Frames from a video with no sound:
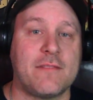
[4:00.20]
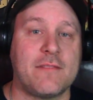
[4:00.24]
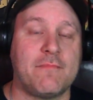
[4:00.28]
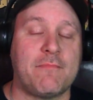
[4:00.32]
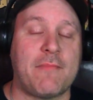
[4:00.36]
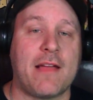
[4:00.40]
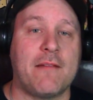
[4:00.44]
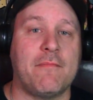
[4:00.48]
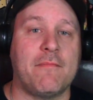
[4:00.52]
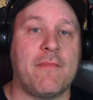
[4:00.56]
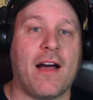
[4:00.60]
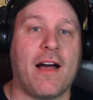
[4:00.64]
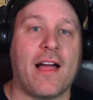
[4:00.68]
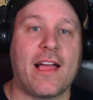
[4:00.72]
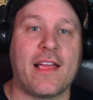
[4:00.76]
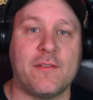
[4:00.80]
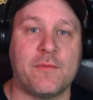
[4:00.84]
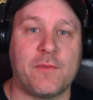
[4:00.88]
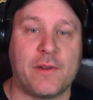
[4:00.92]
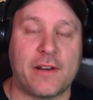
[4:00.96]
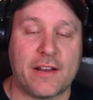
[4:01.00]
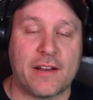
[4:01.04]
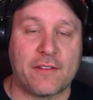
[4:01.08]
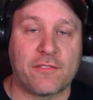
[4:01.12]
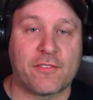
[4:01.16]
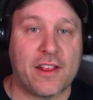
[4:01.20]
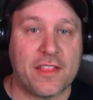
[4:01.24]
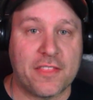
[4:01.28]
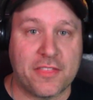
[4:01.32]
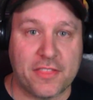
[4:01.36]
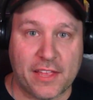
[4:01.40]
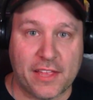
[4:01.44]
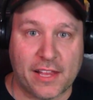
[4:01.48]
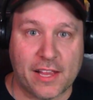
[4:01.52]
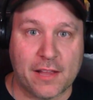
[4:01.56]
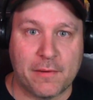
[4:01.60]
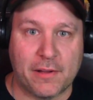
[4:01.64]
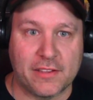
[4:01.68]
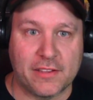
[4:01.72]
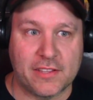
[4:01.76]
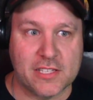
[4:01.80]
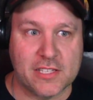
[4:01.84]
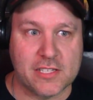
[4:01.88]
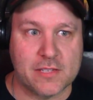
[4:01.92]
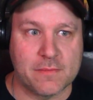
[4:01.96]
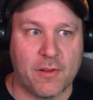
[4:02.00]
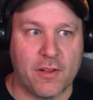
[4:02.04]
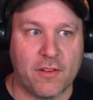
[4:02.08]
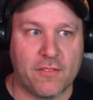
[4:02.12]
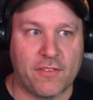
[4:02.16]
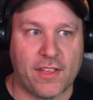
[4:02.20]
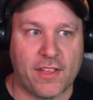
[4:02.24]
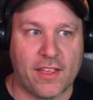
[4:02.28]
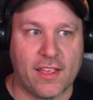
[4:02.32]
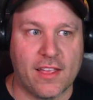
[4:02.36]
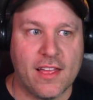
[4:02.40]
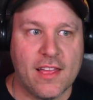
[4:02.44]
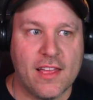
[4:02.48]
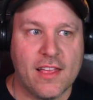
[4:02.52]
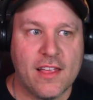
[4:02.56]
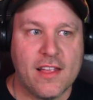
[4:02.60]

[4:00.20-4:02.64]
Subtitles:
in my mind whenever I think about this movie.